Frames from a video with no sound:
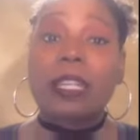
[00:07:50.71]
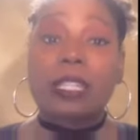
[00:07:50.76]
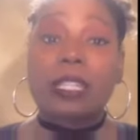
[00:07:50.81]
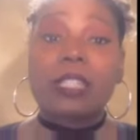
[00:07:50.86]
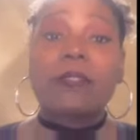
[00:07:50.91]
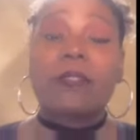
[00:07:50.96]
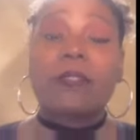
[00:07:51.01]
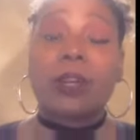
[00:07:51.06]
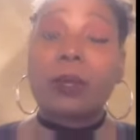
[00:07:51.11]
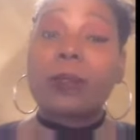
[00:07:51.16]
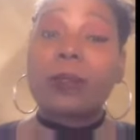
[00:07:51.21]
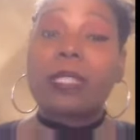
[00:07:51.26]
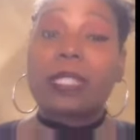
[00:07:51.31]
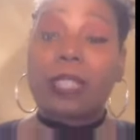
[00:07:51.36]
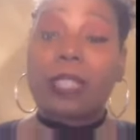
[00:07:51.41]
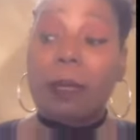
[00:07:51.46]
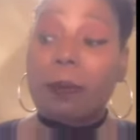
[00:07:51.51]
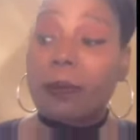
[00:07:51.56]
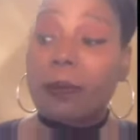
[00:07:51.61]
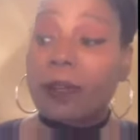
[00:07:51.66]
It's very
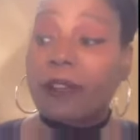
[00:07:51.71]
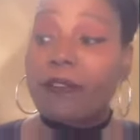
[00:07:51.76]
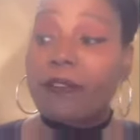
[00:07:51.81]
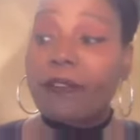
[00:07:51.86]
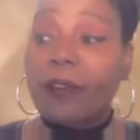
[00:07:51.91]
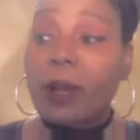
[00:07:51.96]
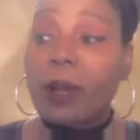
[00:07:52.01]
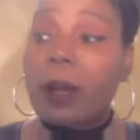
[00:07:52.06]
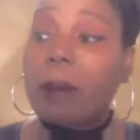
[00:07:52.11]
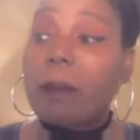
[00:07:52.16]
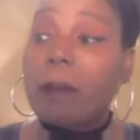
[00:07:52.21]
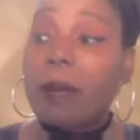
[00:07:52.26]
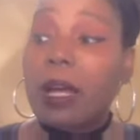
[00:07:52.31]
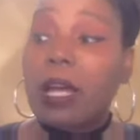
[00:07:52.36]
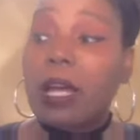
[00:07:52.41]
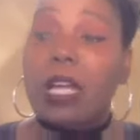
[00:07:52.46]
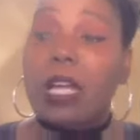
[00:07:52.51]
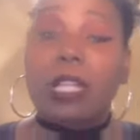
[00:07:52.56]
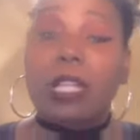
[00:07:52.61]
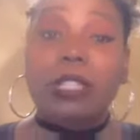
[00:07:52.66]
separate from
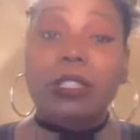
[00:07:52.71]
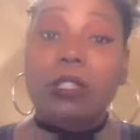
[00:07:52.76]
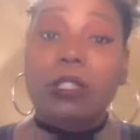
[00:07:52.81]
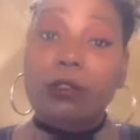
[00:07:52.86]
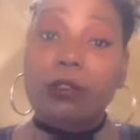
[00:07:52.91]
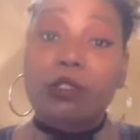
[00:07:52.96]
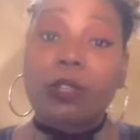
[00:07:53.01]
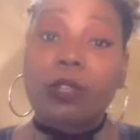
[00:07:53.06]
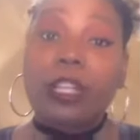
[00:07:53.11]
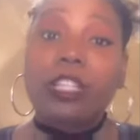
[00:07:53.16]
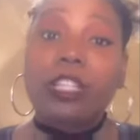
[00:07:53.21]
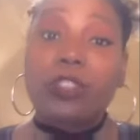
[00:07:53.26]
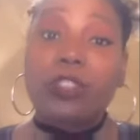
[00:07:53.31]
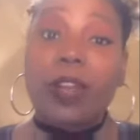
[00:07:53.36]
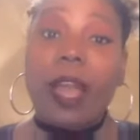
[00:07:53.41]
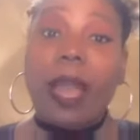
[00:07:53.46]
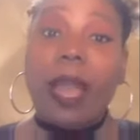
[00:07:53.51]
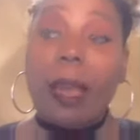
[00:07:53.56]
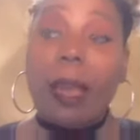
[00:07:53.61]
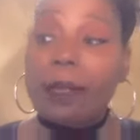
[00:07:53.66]
don't trade your
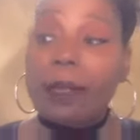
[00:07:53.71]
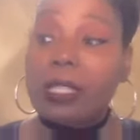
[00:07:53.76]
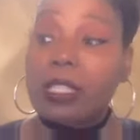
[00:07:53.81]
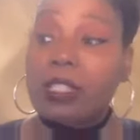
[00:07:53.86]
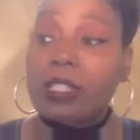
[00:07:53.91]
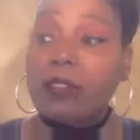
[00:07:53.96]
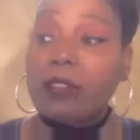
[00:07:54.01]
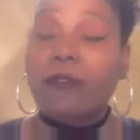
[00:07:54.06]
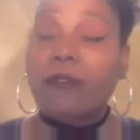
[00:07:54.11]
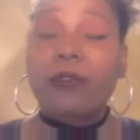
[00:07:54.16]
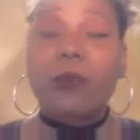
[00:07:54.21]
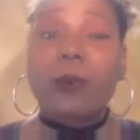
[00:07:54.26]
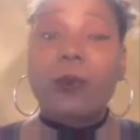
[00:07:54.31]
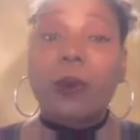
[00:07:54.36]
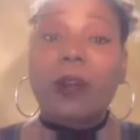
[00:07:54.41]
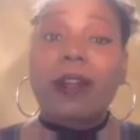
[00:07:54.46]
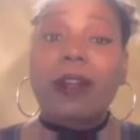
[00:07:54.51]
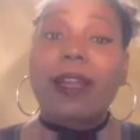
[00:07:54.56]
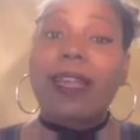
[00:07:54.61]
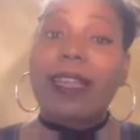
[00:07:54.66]
habits
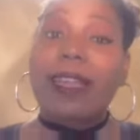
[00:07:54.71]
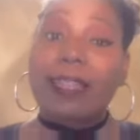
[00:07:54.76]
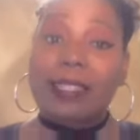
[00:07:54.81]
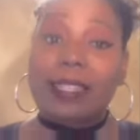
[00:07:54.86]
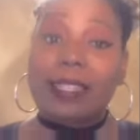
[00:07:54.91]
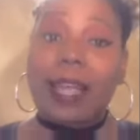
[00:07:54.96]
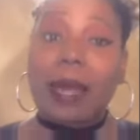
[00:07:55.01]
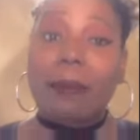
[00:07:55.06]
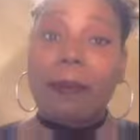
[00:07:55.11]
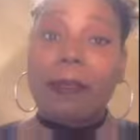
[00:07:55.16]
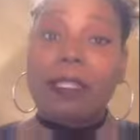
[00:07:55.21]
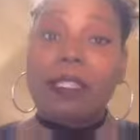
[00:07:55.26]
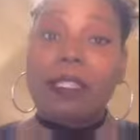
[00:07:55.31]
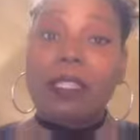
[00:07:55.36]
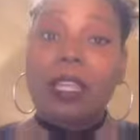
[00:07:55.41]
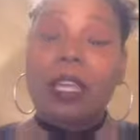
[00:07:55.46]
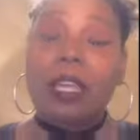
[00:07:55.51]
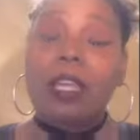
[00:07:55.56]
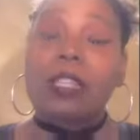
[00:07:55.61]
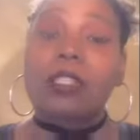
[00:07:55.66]
for his habits.
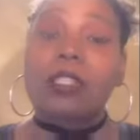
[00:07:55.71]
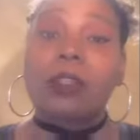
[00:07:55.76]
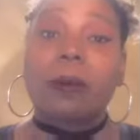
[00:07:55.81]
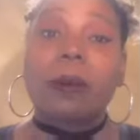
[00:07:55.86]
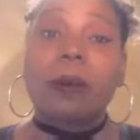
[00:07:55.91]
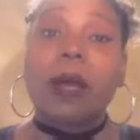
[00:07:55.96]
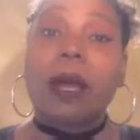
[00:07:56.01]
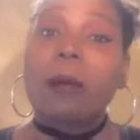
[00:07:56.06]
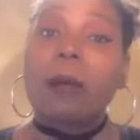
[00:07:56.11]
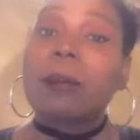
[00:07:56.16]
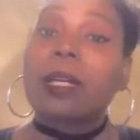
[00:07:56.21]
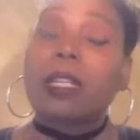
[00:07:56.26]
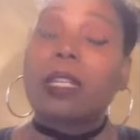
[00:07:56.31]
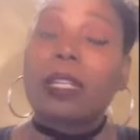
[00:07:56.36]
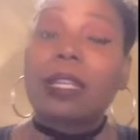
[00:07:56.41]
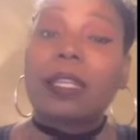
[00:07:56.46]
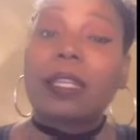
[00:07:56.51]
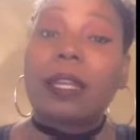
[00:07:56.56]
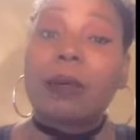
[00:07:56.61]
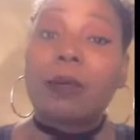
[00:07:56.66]
So I'm going
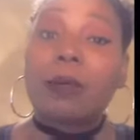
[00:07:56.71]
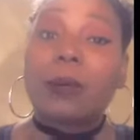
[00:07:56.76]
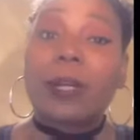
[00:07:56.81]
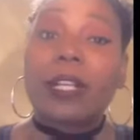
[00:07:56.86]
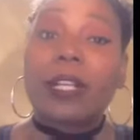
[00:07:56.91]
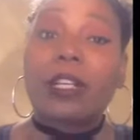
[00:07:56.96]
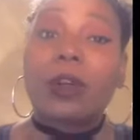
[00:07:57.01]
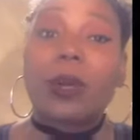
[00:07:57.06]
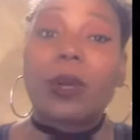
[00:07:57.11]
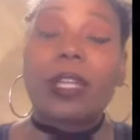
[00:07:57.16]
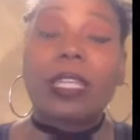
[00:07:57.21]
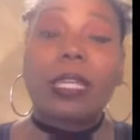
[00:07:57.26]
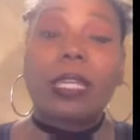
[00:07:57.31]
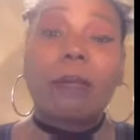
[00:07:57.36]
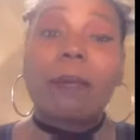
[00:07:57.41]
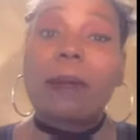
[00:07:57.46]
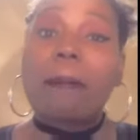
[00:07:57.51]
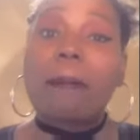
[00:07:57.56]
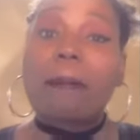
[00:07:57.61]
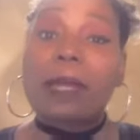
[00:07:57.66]
to elaborate on
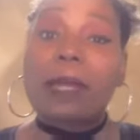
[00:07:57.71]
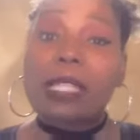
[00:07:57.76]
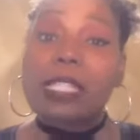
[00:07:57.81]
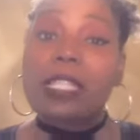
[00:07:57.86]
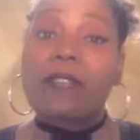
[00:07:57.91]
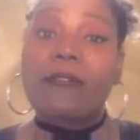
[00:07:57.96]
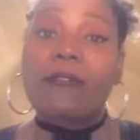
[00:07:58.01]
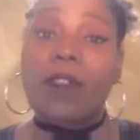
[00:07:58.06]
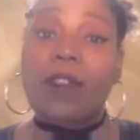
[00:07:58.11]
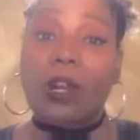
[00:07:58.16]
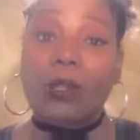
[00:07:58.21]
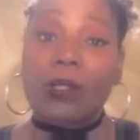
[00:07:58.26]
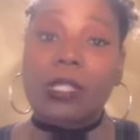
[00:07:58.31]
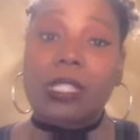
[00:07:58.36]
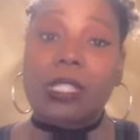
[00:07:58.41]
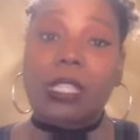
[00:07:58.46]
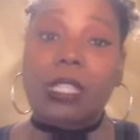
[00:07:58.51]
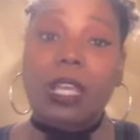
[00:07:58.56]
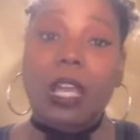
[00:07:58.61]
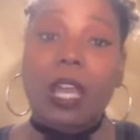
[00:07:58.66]
keeping busy
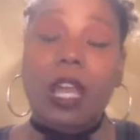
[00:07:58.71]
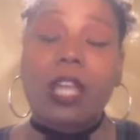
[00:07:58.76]
first.